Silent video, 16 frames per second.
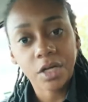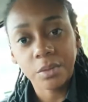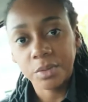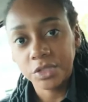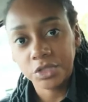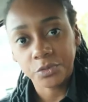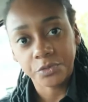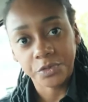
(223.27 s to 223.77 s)
a
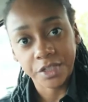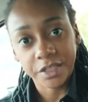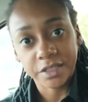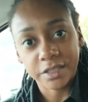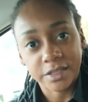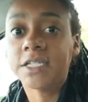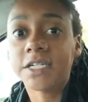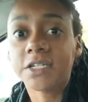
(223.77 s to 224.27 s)
bunch of
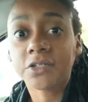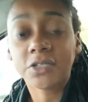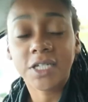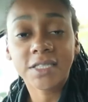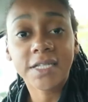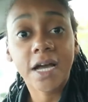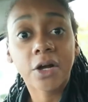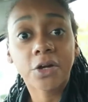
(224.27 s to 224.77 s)
things. They're
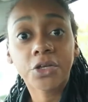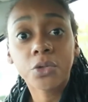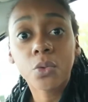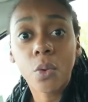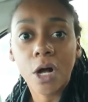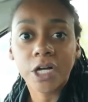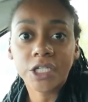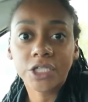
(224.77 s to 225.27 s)
gonna tell you
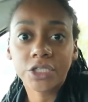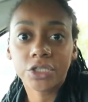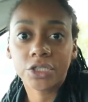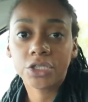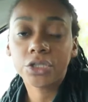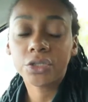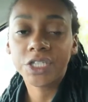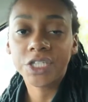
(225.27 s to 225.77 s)
what
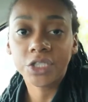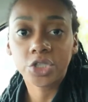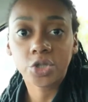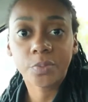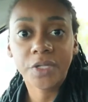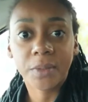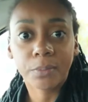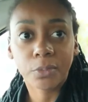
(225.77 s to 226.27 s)
you need
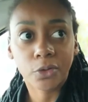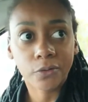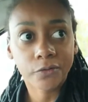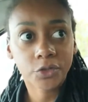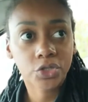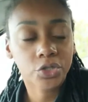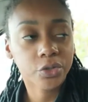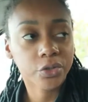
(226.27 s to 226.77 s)
to be
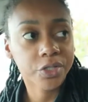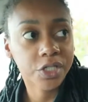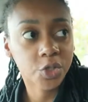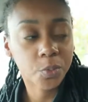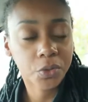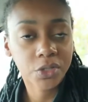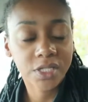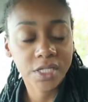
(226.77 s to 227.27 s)
approved to
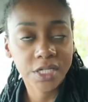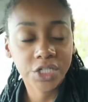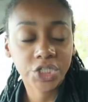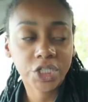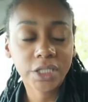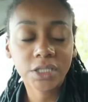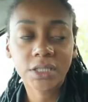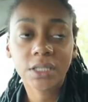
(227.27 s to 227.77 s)
each
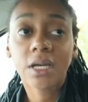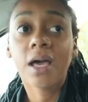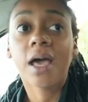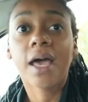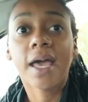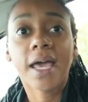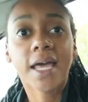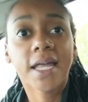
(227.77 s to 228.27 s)
position.
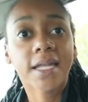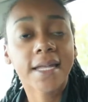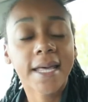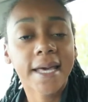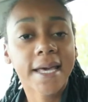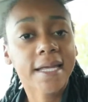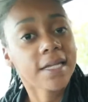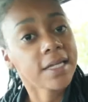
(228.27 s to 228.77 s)
And
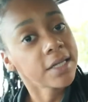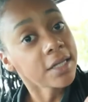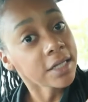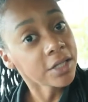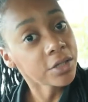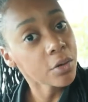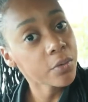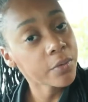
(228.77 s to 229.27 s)
then
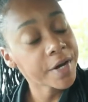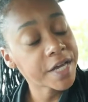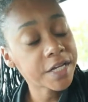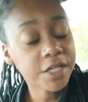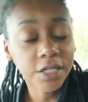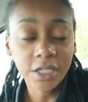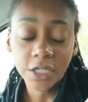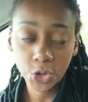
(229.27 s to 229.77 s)
you're
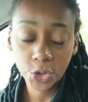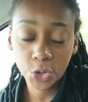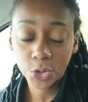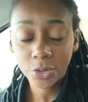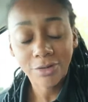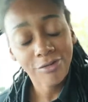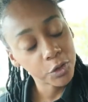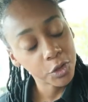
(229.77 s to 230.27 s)
ready
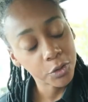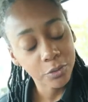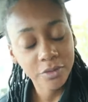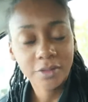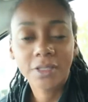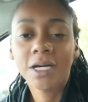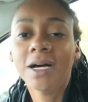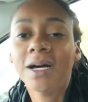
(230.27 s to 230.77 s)
to
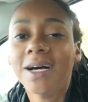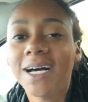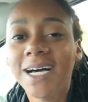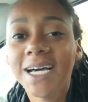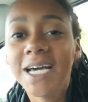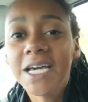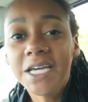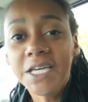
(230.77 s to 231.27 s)
work.
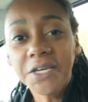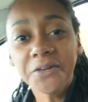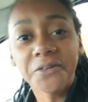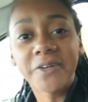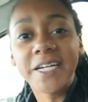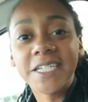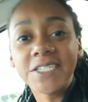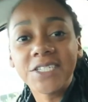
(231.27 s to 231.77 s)
You're
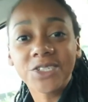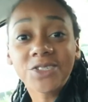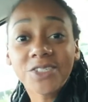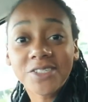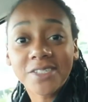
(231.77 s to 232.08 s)
ready to